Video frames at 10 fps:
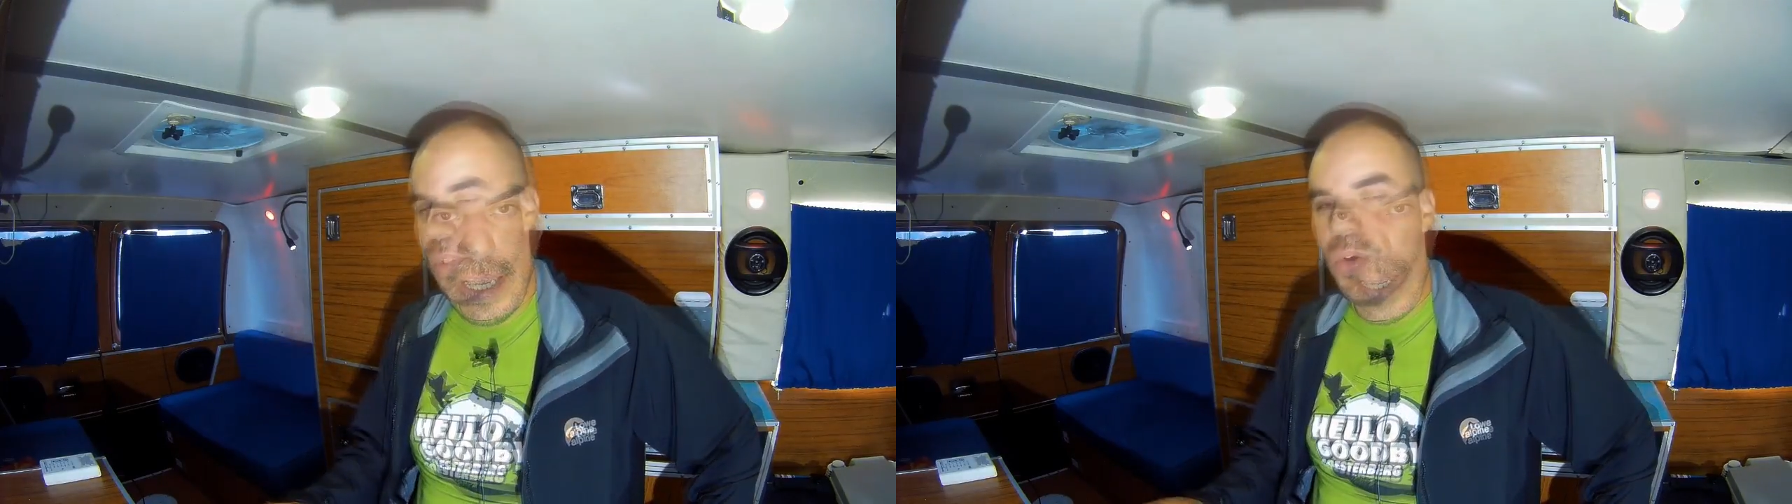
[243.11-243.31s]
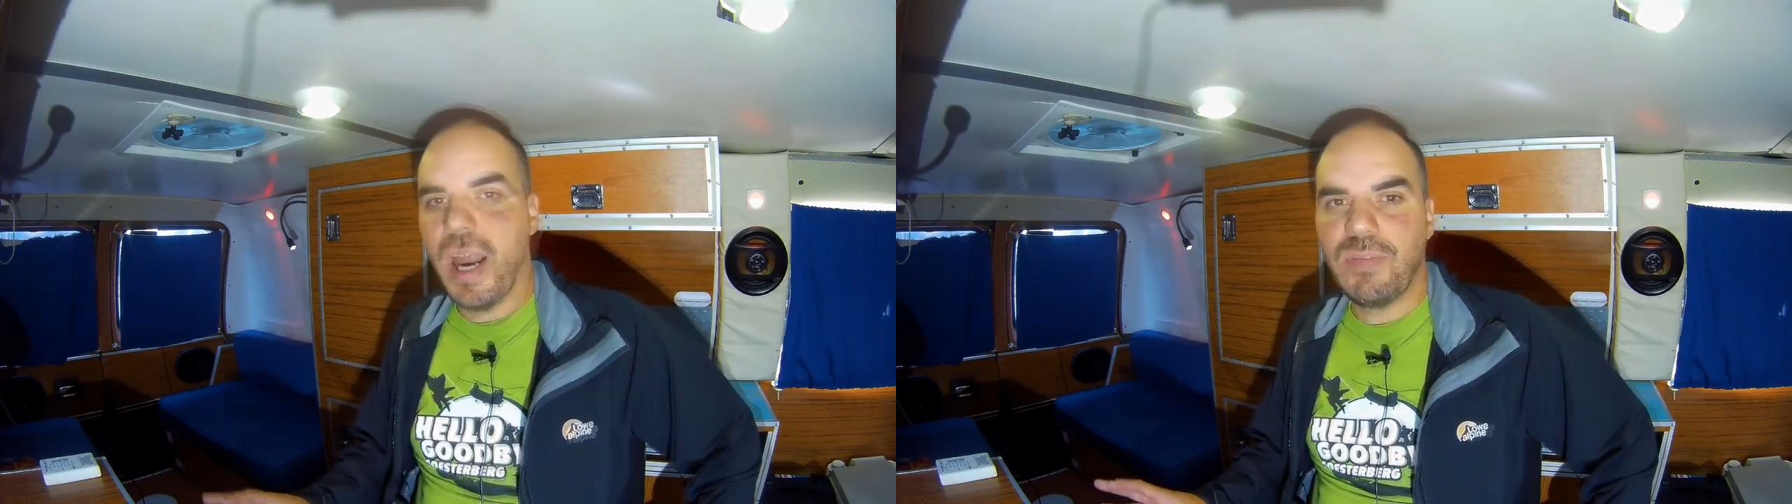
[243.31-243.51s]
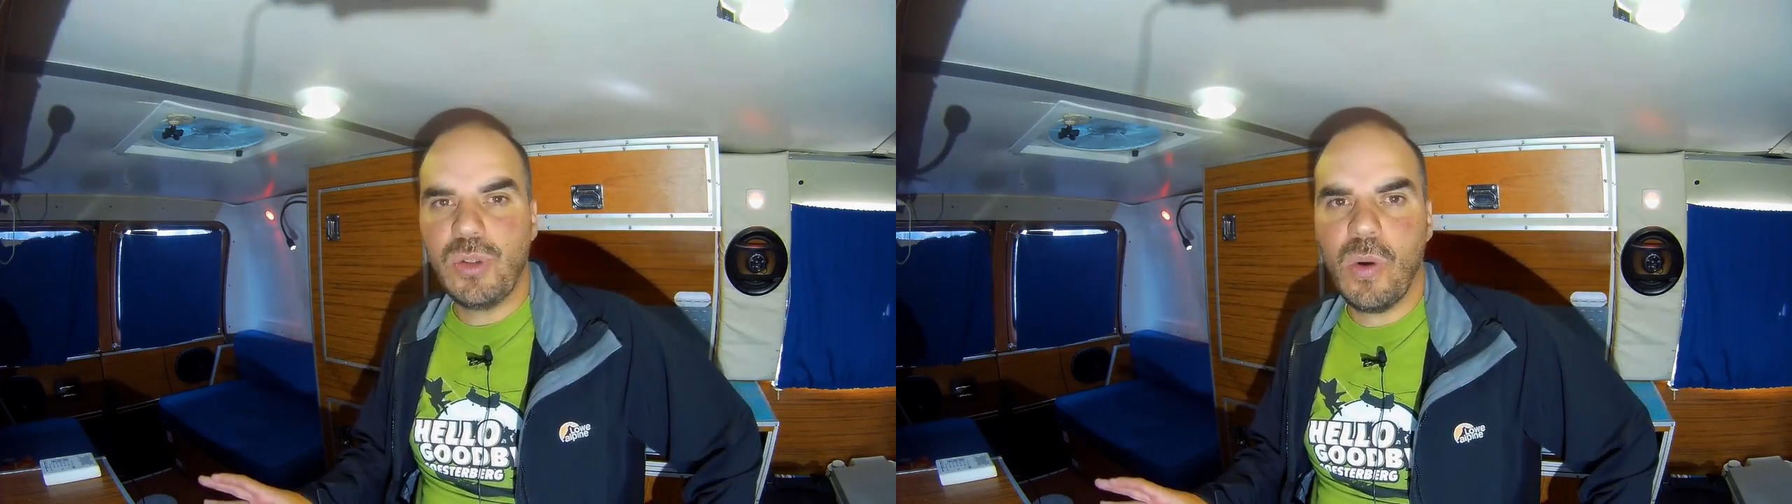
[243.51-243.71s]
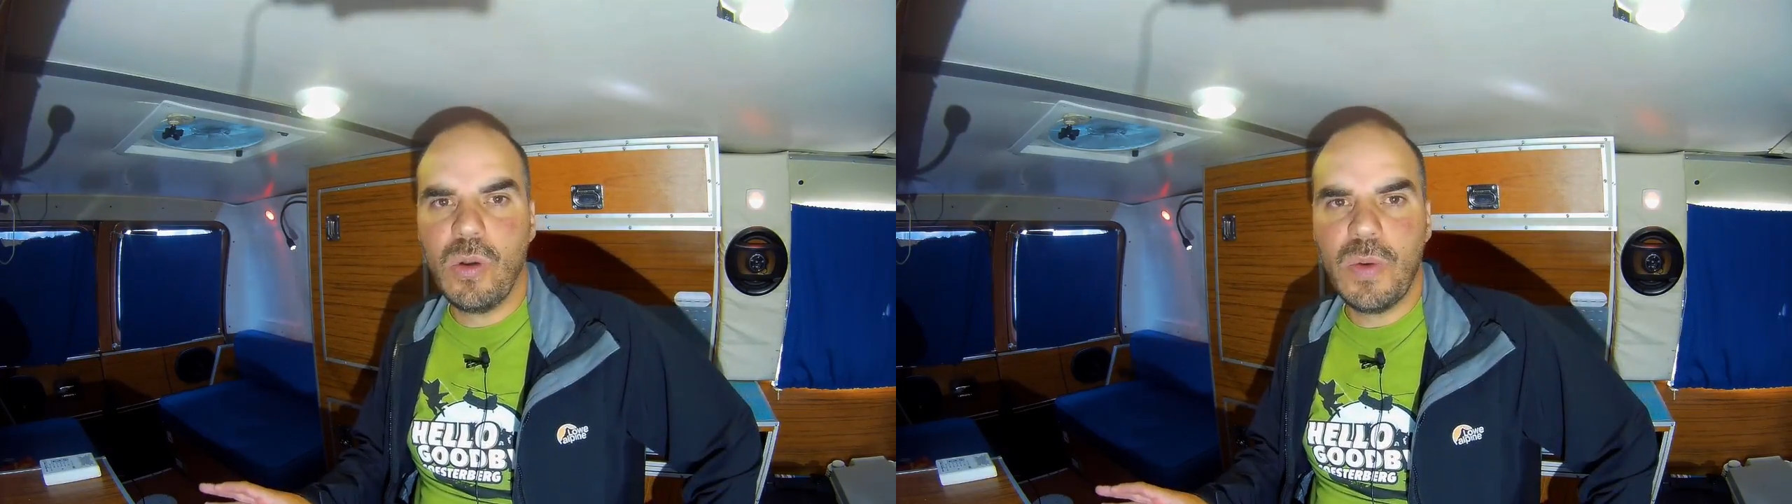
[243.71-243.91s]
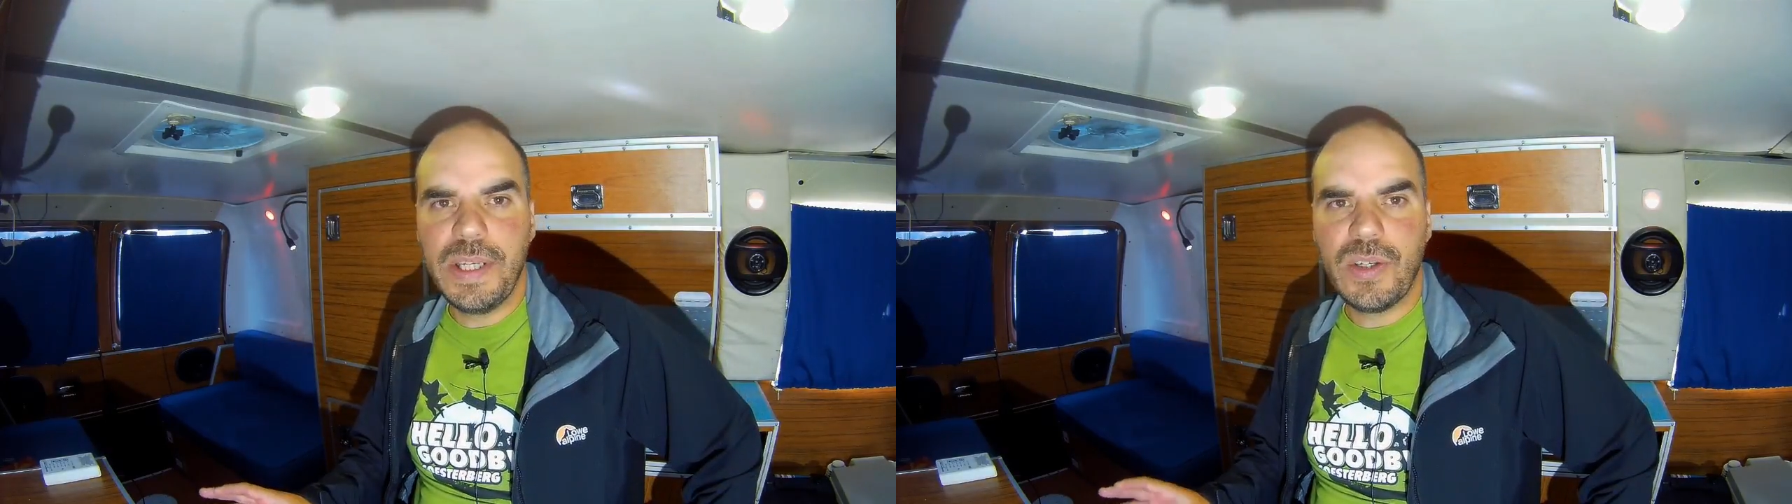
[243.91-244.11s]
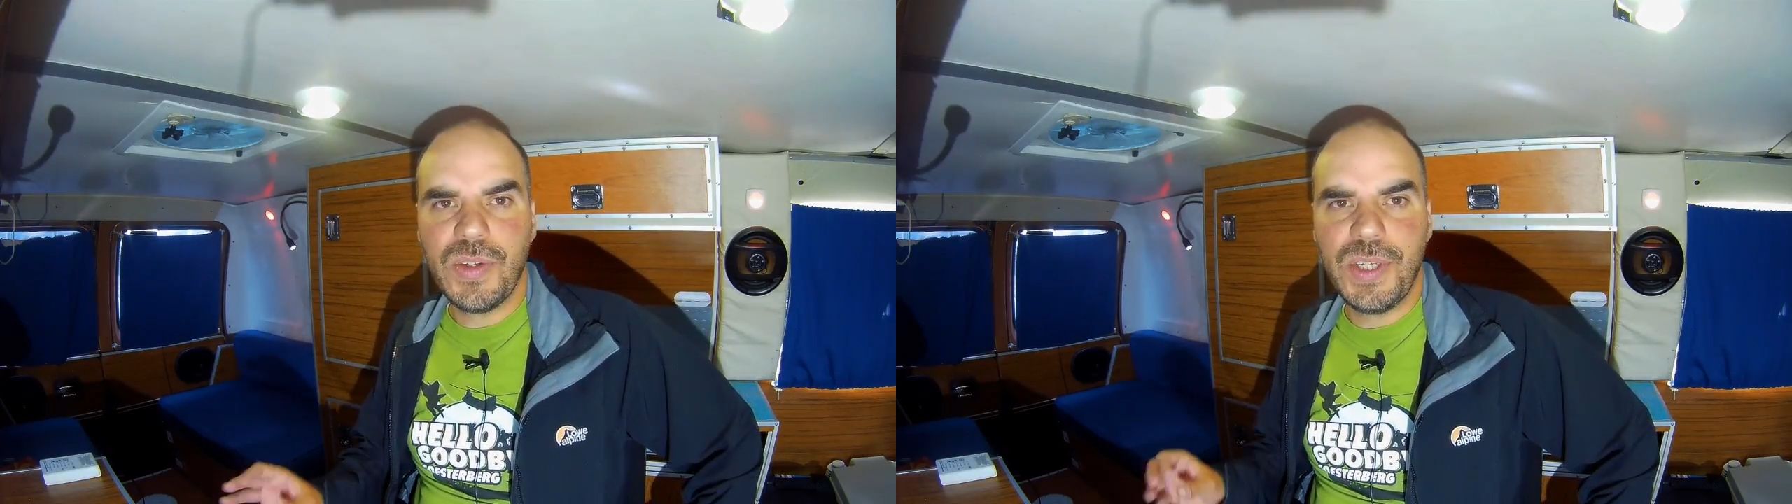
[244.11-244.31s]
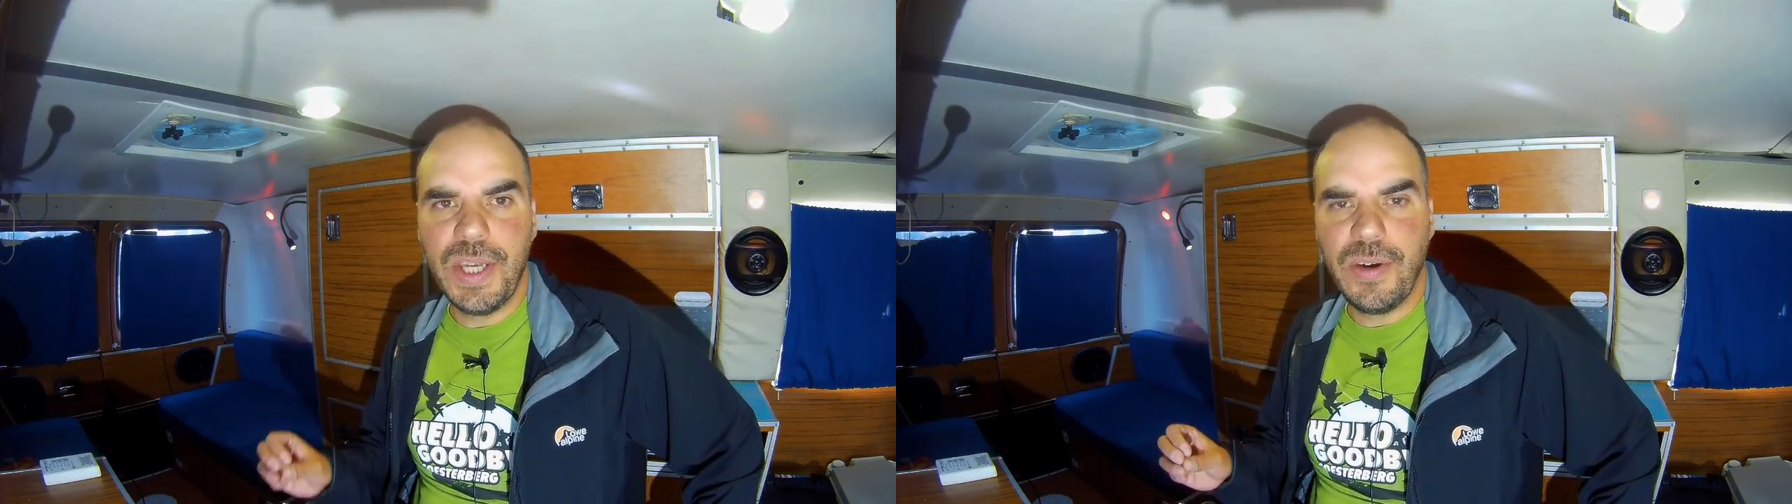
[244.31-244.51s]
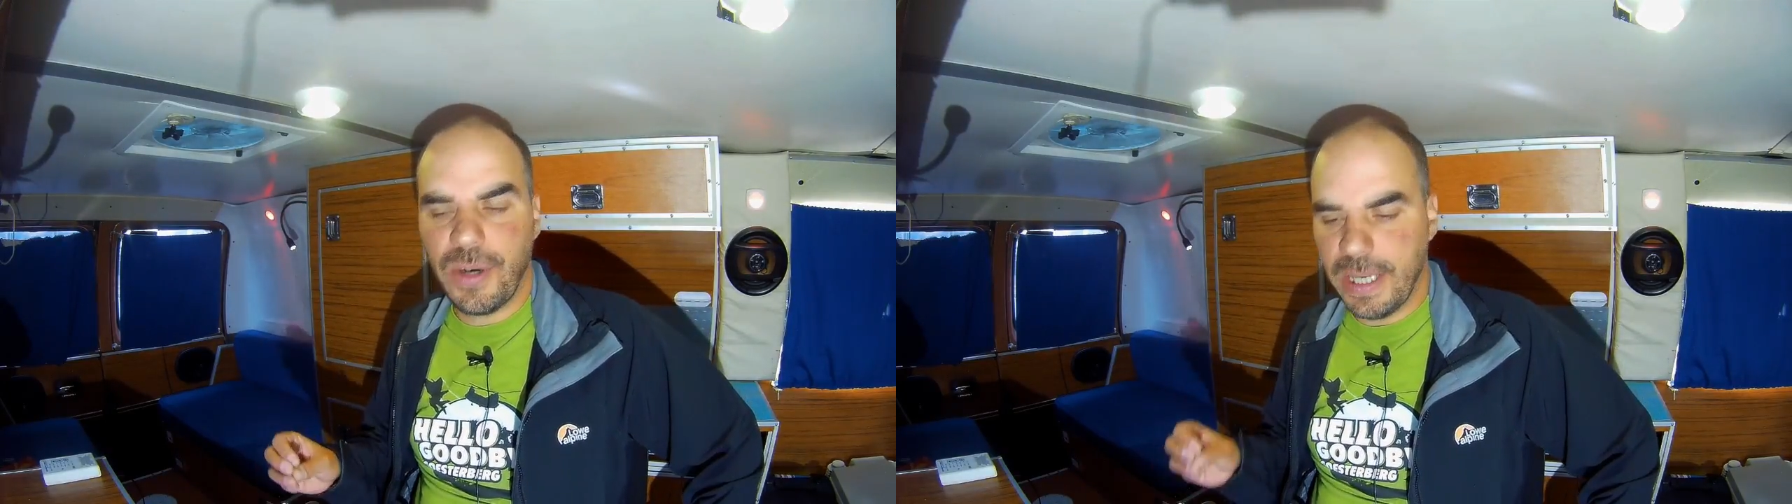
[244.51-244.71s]
You have to always
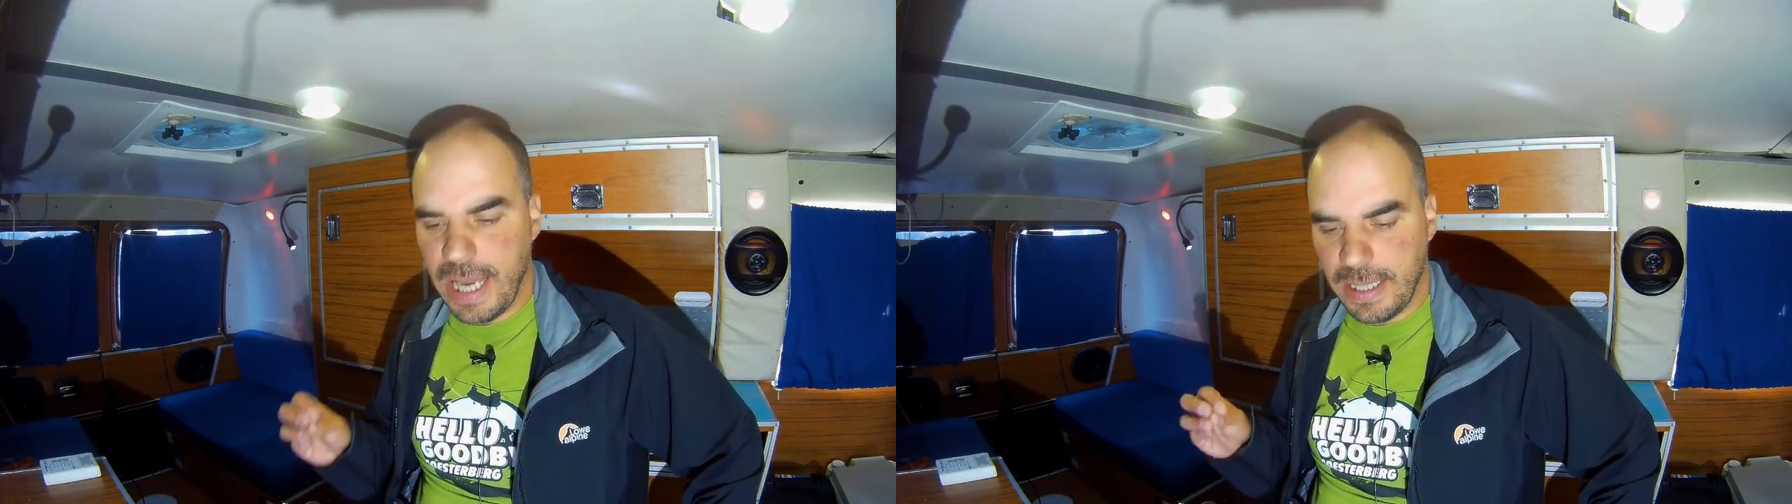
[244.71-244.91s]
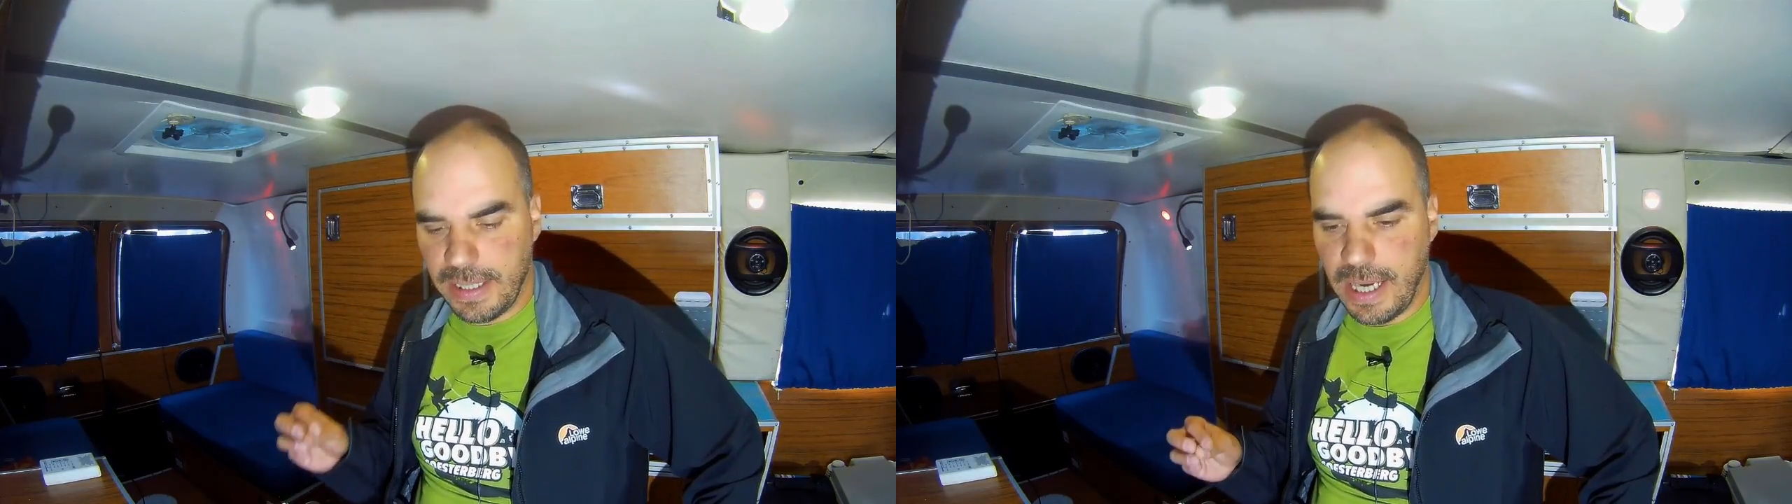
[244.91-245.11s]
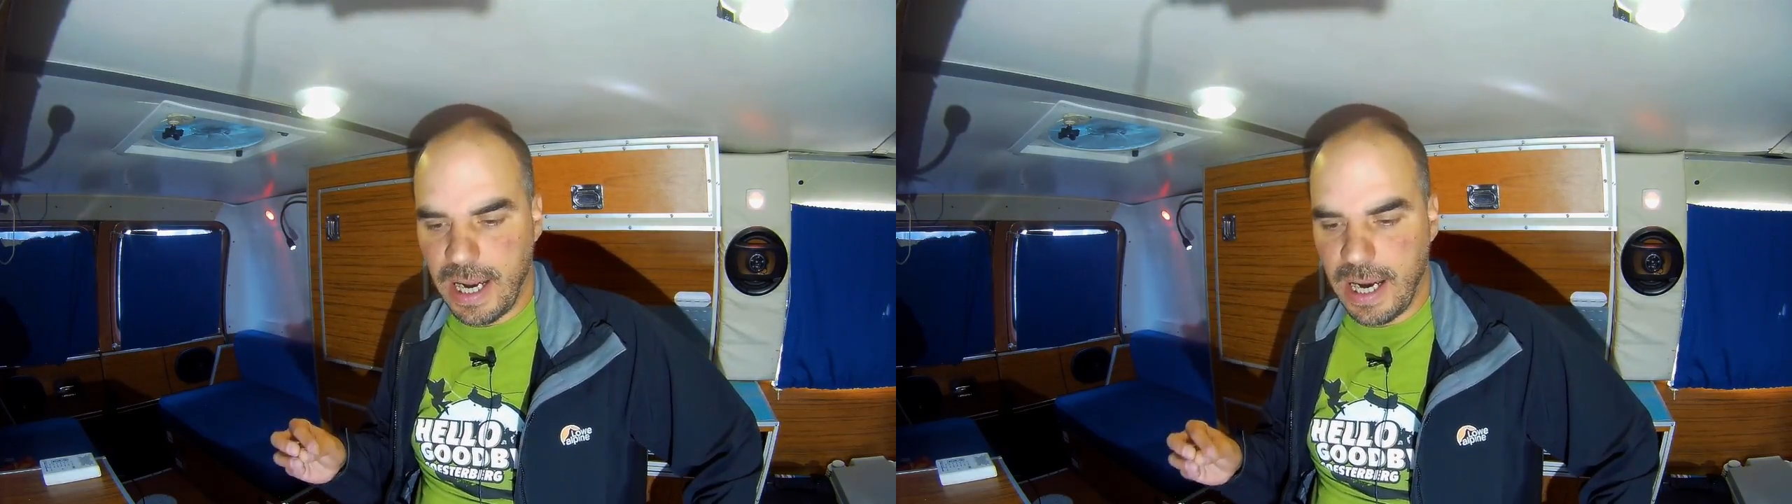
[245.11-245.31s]
consider that